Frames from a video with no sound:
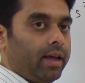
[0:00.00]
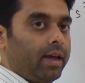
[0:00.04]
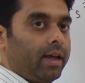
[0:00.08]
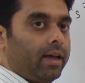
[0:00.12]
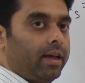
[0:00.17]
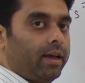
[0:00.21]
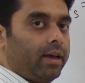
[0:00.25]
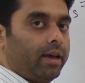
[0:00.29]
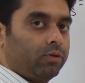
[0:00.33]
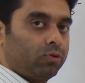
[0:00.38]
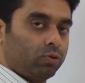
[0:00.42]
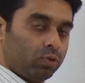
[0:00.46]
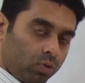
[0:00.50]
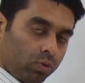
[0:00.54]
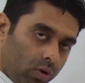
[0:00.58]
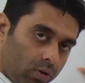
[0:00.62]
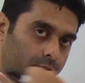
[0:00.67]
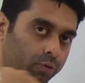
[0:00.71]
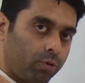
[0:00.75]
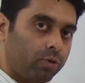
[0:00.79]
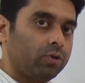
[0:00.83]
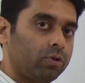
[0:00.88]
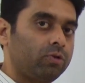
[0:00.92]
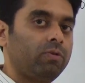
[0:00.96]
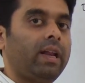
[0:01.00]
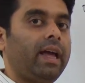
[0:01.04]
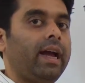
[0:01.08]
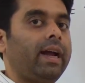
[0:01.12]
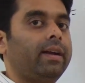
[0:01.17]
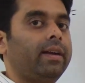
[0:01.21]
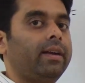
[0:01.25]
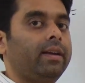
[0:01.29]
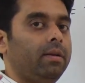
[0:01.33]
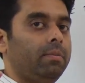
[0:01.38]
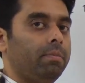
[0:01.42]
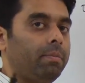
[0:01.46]
pseudo force will
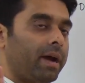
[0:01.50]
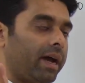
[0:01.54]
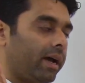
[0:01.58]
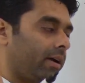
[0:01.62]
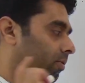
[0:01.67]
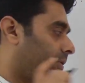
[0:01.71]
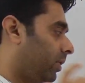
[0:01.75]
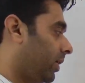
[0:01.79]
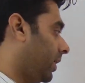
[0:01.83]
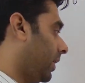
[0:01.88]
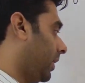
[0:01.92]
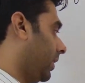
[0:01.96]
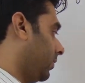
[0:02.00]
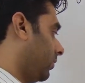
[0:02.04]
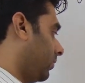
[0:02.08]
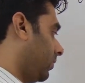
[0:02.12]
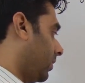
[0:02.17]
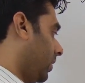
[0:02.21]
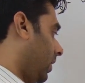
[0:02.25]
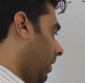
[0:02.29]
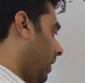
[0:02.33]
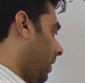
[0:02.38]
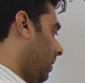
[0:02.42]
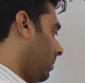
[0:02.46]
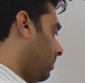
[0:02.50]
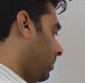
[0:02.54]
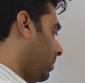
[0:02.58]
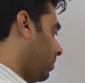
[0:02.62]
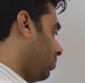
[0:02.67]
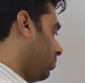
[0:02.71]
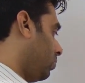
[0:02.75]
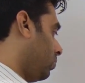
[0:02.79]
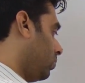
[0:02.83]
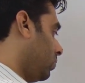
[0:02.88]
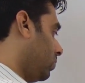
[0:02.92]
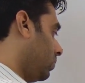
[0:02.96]
act in backward direction, m
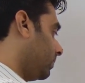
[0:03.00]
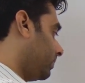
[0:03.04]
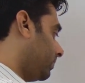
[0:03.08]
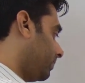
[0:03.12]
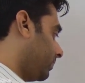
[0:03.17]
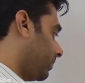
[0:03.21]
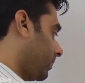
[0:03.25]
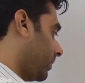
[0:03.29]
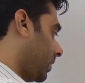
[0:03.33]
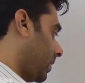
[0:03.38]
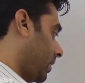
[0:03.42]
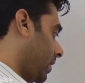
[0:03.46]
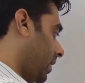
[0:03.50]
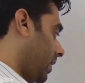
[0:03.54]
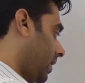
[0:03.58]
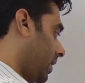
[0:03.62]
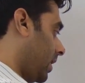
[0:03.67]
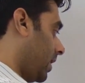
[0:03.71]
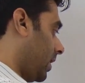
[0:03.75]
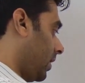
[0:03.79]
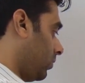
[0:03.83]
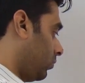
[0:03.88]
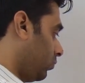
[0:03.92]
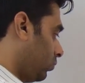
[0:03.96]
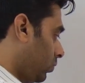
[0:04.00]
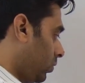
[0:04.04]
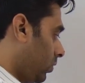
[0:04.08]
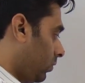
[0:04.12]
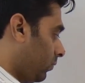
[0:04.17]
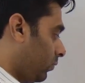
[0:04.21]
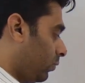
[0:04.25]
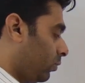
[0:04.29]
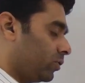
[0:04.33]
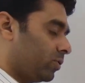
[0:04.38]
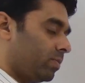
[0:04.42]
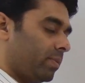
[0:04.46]
into a. Pseudo
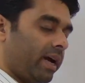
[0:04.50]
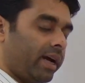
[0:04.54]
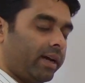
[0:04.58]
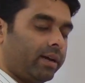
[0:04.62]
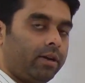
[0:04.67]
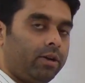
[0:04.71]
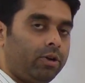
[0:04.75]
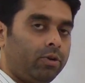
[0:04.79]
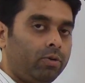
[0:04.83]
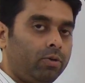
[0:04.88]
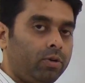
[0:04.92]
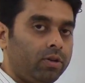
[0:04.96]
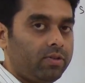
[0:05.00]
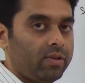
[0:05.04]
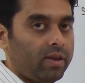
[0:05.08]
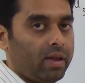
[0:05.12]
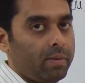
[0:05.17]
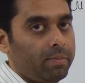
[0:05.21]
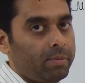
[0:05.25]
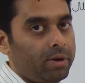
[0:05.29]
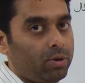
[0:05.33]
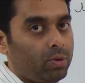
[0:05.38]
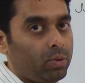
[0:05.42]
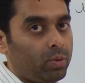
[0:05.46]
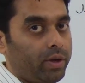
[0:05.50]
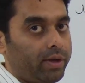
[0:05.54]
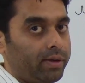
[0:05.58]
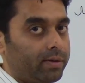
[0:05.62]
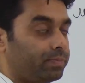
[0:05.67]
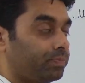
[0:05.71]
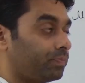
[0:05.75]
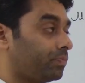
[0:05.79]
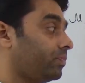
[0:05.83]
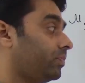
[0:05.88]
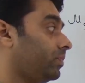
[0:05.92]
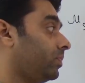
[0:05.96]
force magnitude is m into a,
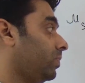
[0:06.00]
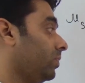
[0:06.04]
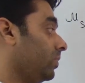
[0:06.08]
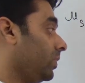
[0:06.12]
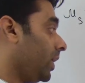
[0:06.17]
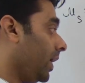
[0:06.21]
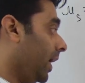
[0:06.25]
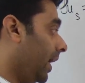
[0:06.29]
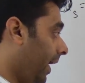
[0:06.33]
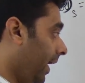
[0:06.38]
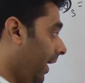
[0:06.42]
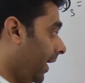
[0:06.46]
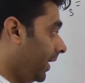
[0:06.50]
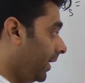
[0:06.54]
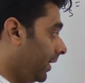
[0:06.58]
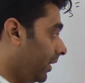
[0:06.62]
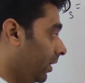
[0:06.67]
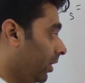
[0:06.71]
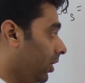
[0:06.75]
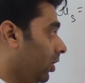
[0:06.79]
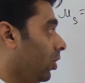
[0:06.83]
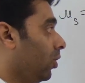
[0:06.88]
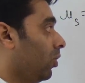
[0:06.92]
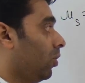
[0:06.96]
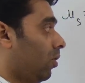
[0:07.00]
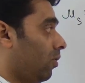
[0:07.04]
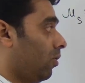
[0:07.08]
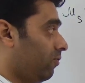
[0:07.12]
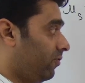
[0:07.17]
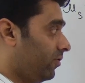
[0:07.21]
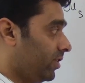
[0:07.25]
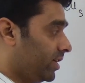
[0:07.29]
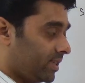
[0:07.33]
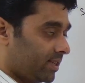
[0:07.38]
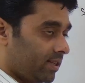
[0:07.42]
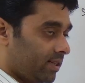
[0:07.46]
and
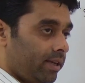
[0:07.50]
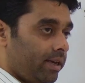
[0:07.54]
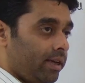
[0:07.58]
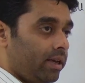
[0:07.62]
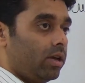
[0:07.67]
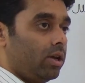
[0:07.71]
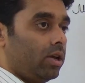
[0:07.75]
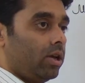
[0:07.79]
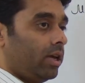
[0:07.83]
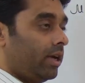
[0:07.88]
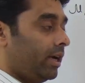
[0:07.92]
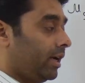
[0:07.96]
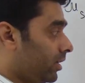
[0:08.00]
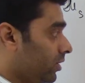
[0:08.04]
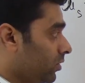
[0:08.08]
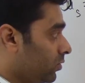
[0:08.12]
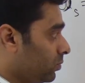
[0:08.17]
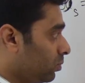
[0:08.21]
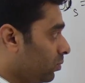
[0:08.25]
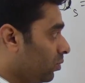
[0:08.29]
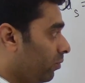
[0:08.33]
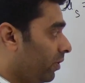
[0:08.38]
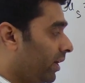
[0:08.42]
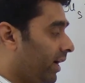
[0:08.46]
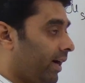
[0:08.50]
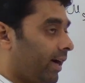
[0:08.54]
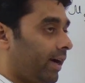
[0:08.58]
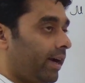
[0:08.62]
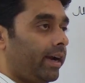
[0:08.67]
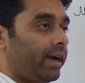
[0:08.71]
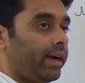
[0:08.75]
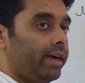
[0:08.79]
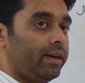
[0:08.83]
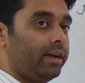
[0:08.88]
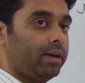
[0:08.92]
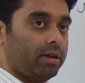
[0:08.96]
obviously it is moving
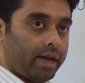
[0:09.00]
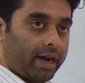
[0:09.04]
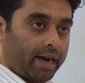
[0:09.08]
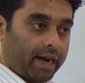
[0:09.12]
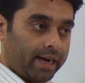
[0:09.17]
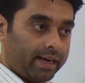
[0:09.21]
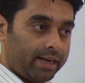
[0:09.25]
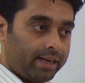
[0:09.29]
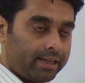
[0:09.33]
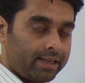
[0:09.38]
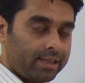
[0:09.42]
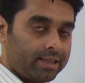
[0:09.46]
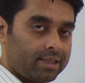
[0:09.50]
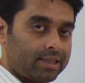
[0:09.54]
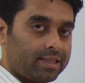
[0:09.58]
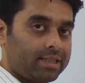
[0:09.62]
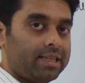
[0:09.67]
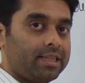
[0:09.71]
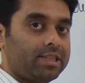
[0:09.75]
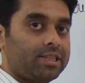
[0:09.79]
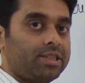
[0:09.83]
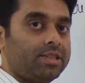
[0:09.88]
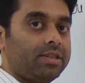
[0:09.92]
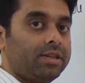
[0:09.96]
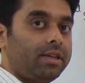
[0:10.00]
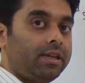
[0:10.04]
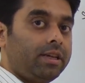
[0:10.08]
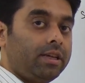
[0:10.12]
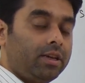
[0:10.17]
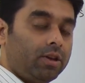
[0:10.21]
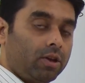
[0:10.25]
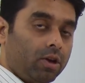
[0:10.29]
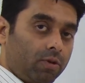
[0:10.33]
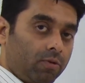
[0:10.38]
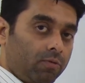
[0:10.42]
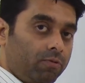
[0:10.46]
ahead and it is
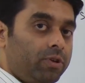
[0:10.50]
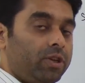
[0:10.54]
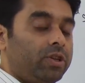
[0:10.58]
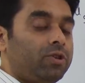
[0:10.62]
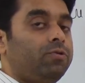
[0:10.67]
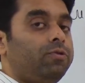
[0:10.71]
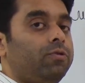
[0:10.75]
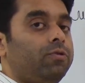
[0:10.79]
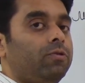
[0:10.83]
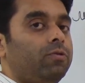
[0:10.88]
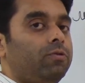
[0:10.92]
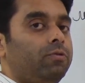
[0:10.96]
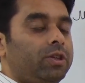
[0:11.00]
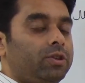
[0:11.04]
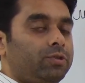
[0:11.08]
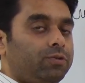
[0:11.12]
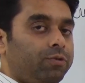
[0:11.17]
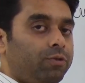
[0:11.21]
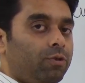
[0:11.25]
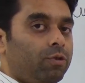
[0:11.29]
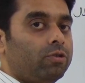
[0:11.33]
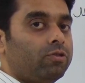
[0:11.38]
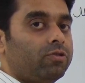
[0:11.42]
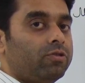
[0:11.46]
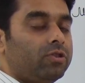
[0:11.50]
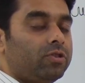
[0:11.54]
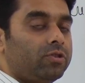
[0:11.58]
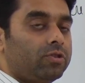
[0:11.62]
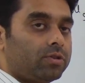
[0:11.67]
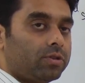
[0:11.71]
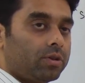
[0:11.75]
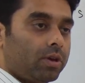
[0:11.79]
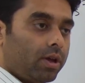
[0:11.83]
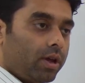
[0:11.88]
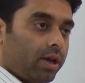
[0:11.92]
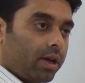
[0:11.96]
stationary. Which force
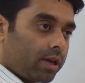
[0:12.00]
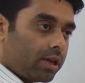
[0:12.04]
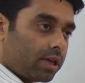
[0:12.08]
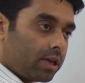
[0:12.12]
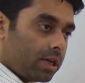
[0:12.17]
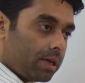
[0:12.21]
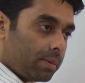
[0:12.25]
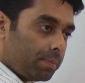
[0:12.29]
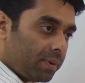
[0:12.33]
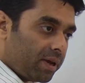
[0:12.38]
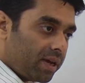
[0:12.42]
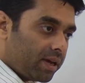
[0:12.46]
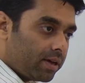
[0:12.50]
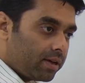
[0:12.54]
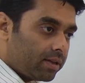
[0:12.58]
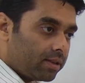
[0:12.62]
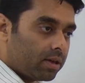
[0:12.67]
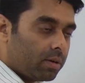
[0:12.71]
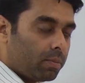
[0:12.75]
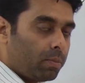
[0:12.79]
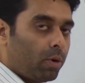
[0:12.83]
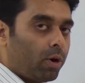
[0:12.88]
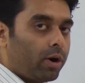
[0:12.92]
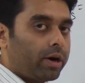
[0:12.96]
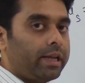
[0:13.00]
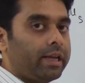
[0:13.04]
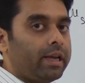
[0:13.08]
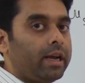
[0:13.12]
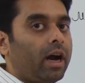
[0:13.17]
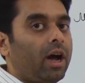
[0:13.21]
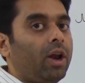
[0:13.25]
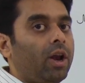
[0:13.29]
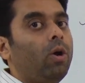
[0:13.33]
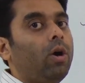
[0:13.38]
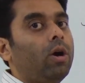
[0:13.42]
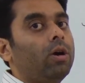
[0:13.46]
is keeping the body
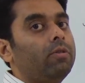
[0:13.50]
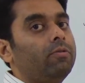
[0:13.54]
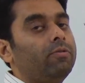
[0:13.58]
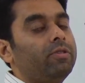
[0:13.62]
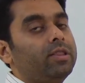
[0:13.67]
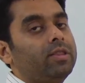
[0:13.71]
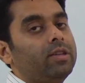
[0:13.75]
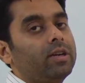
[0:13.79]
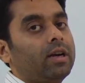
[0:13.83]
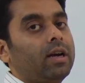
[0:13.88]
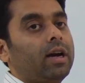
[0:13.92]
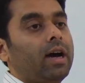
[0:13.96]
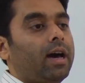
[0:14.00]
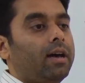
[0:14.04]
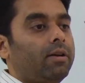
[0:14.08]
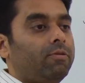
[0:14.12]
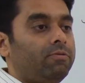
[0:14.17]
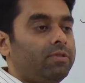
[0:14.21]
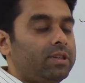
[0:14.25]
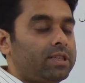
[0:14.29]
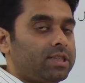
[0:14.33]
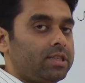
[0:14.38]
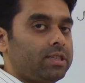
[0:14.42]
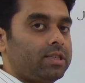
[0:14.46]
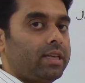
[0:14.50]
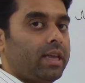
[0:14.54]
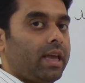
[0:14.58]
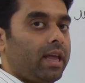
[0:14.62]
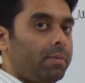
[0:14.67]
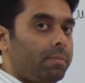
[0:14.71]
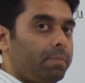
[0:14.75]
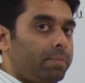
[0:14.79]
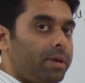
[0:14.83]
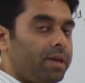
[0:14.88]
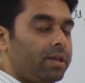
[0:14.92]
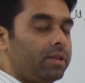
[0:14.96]
along with the car, which is
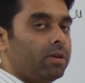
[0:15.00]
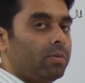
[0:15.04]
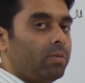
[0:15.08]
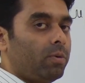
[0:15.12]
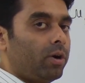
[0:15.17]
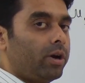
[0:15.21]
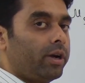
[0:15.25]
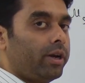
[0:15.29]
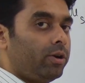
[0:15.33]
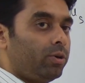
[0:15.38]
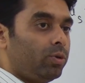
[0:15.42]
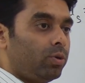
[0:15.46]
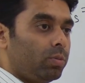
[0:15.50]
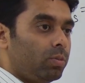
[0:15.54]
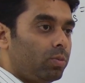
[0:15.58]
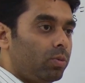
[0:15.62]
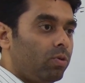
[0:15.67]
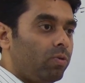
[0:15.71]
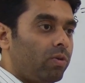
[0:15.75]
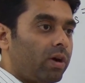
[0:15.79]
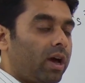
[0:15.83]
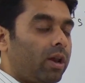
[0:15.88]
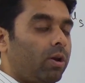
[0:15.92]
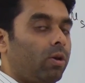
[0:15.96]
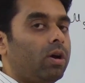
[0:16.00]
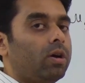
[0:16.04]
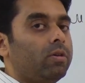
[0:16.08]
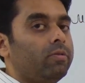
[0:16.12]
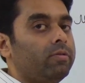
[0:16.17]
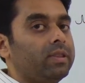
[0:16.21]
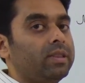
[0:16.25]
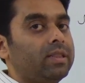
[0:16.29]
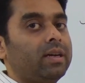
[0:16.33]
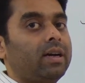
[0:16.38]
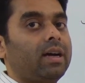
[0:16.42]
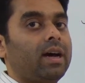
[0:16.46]
helping the body to move along
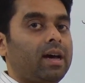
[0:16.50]
with the car?